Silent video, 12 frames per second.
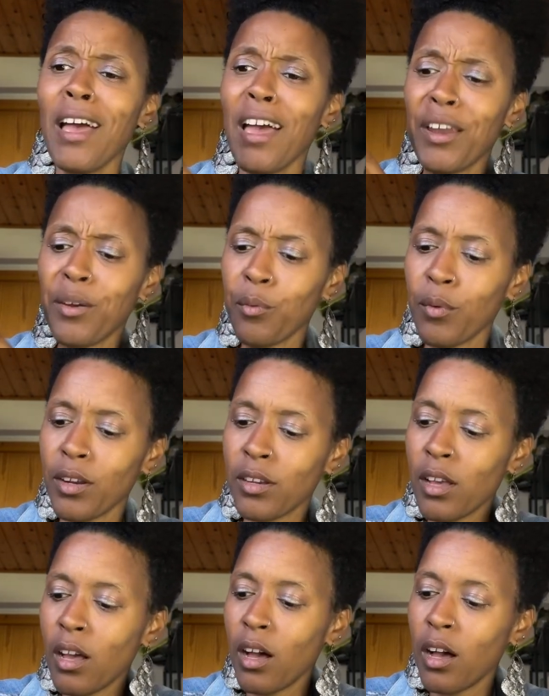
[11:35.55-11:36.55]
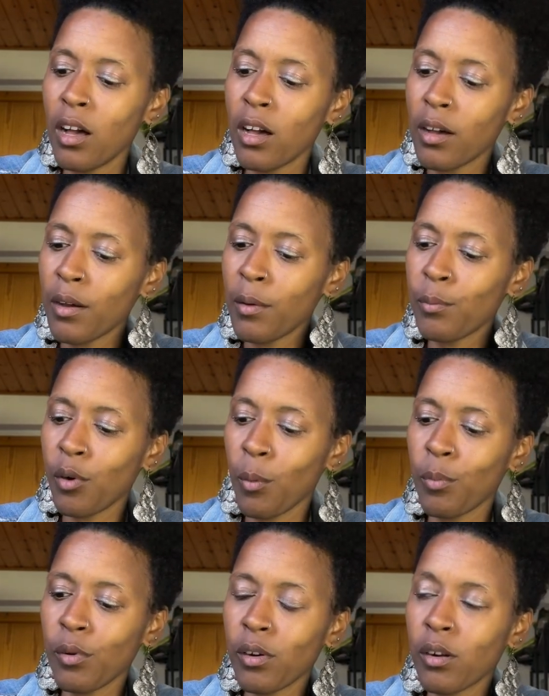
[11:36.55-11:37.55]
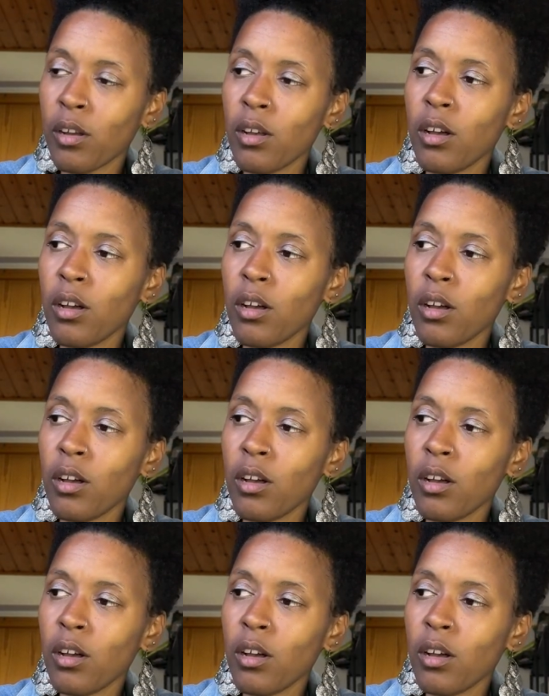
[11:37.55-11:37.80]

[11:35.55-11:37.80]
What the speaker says: and with a proper